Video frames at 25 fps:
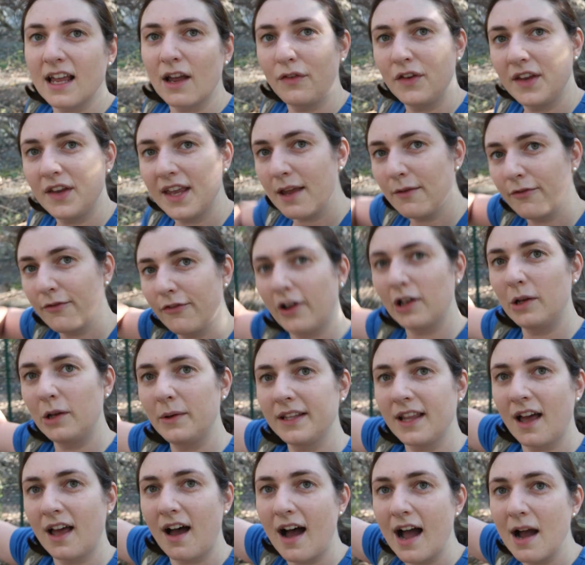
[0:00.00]
If you keep
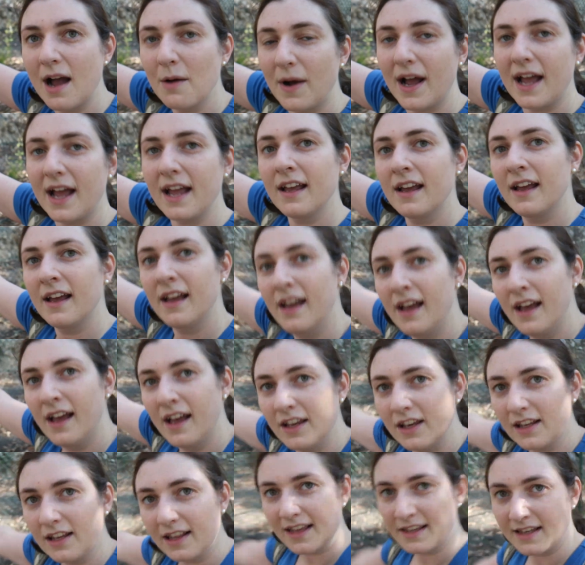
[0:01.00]
following the highway,
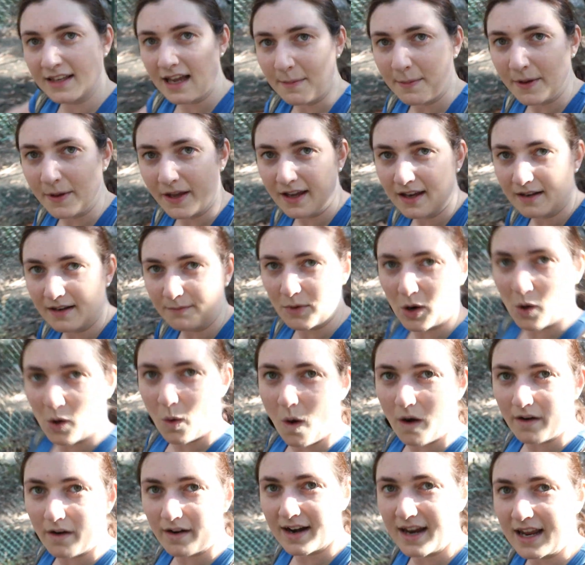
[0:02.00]
you'll end up at
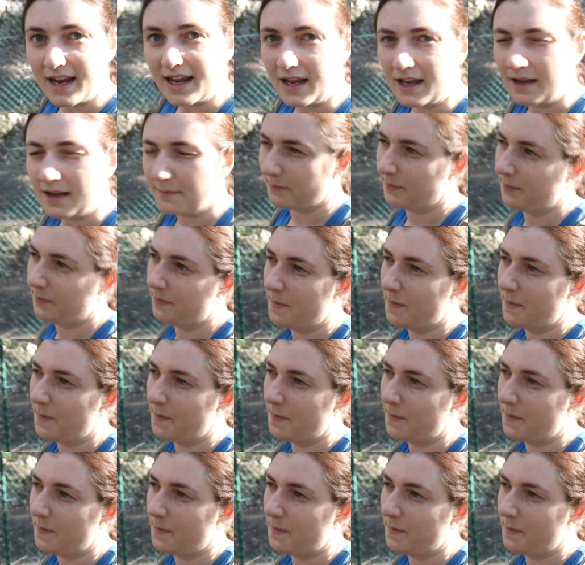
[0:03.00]
Macquarie